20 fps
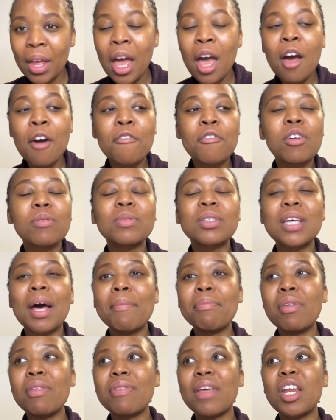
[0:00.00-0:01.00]
from
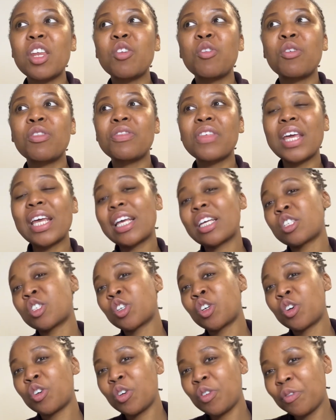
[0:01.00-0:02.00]
something that you think is
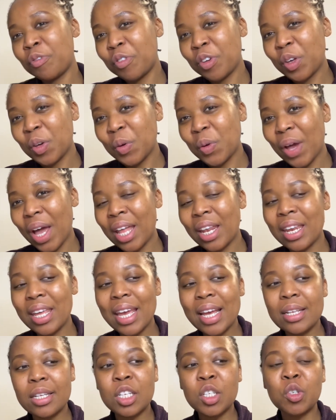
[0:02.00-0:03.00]
good for you, and
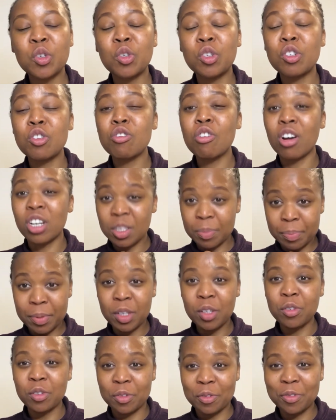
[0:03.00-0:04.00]
yet it would not be
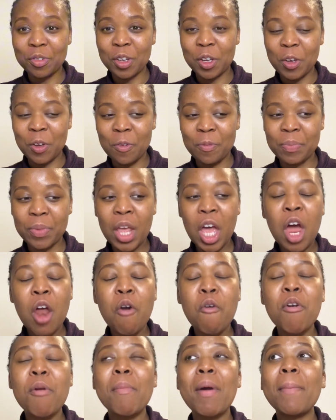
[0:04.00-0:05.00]
good for you.
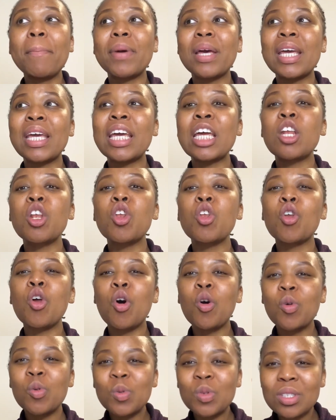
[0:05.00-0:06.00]
Remember, he
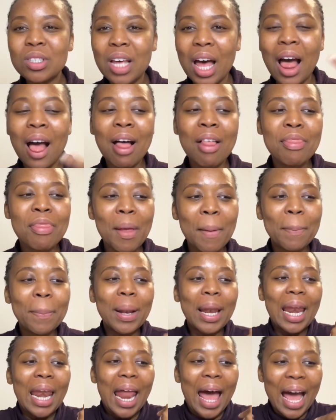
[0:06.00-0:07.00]
knows the
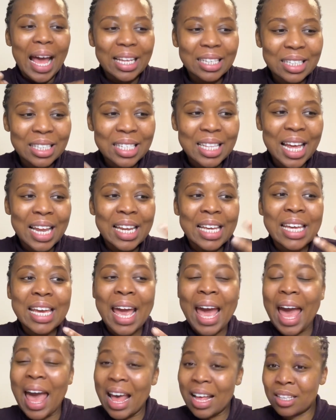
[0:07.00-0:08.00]
plans that he
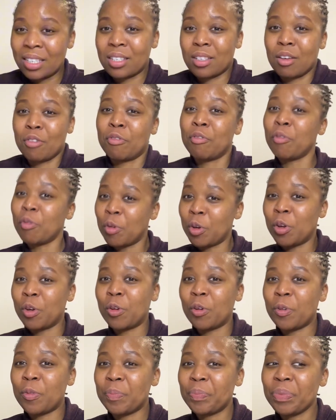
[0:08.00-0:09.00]
has for
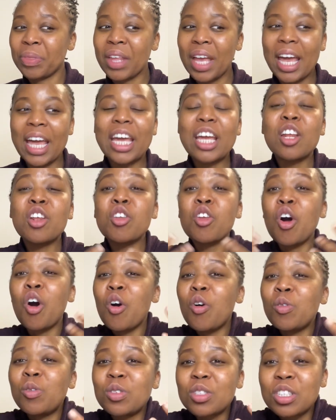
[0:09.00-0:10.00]
you. He
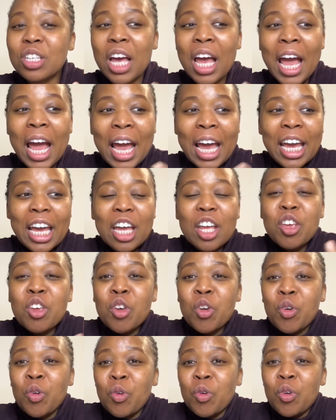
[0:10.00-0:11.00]

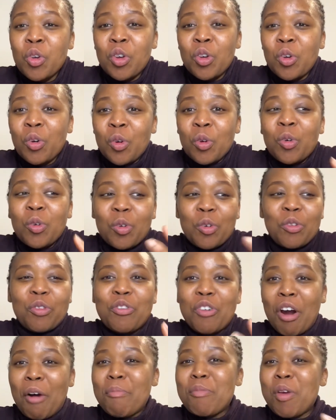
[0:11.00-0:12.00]
knew you
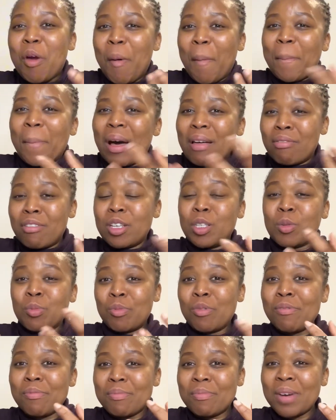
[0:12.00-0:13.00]
from your mother's
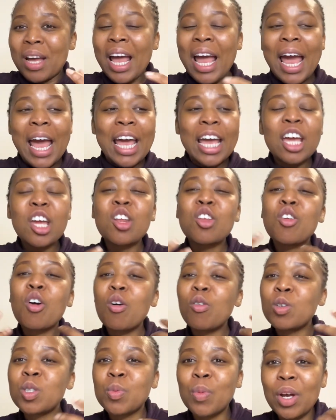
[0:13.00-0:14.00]
womb. He
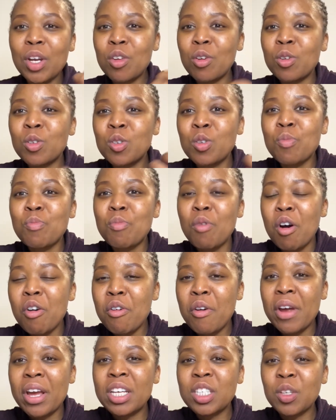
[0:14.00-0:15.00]
knows what your
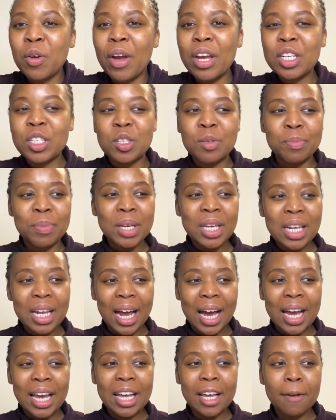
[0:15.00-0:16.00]
tomorrow is going to be
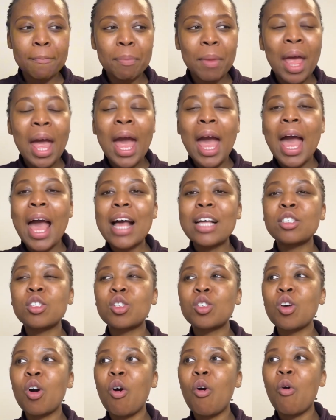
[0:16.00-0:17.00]
like. And
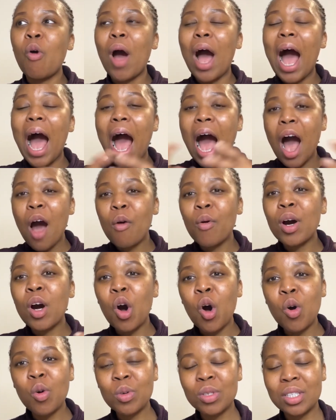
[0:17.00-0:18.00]
so our
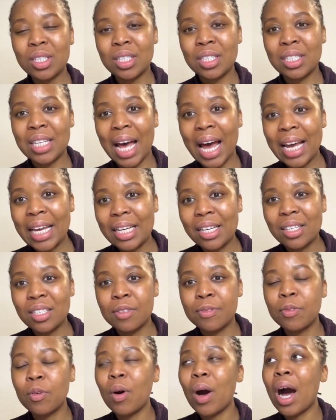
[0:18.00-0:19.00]
own desires
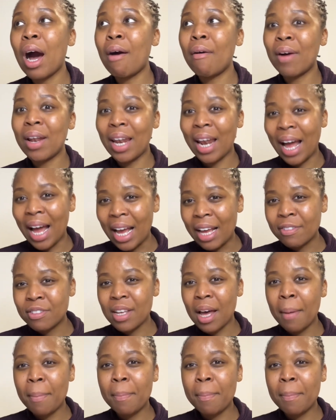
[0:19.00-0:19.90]
for our lives are